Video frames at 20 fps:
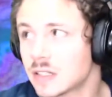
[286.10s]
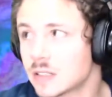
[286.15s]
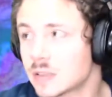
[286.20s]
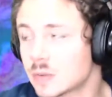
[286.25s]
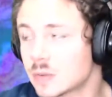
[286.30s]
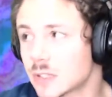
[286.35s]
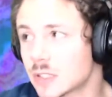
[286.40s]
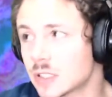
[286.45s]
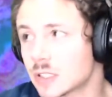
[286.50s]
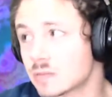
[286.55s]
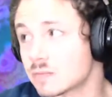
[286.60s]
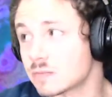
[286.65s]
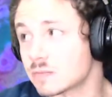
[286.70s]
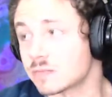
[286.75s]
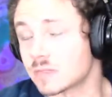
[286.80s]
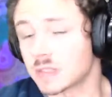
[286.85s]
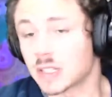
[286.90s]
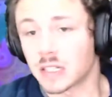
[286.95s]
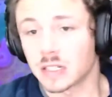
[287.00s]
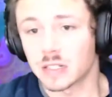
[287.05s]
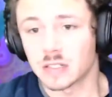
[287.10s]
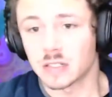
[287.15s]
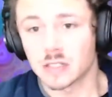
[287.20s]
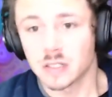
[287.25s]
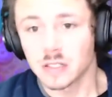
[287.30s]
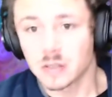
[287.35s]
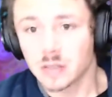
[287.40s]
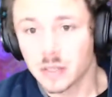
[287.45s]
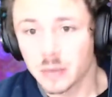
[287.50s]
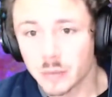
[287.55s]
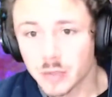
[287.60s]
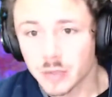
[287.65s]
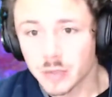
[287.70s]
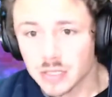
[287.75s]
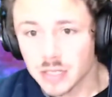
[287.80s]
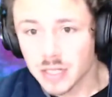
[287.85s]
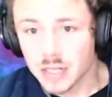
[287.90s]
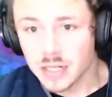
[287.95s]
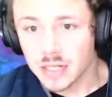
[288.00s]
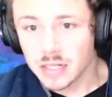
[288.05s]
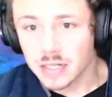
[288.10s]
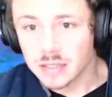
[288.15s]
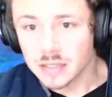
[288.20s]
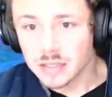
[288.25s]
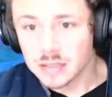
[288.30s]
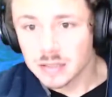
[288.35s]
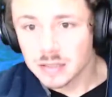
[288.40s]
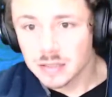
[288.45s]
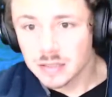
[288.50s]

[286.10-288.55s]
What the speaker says: which I don't know how much that adds.